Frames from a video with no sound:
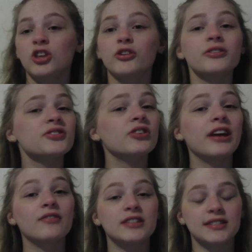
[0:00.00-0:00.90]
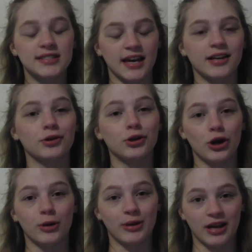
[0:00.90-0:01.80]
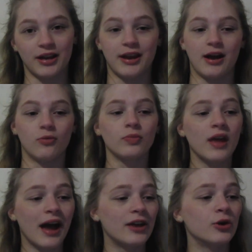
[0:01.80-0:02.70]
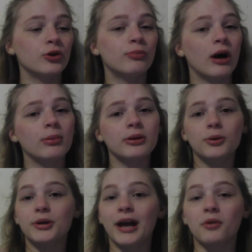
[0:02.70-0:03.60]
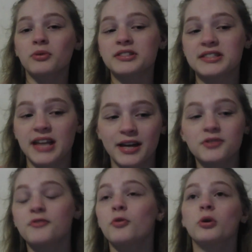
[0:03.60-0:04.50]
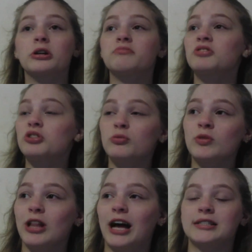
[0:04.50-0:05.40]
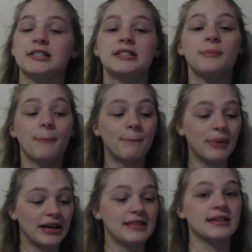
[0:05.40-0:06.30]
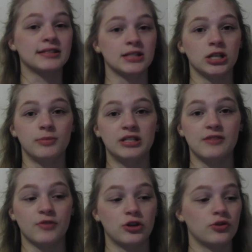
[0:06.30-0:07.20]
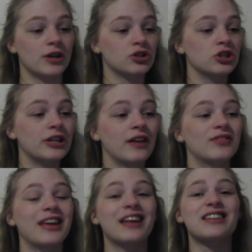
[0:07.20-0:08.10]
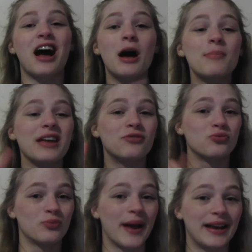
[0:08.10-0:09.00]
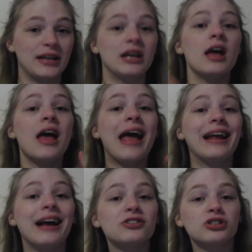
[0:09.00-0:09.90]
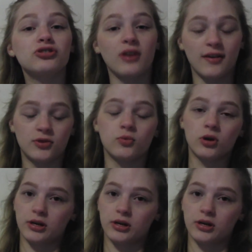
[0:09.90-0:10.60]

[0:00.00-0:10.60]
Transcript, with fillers: You're also going to have to set an alarm again now. I know you probably already had one set for Zoom classes, but this is going to be different. You're actually going to have to get up and ready and actually drive to work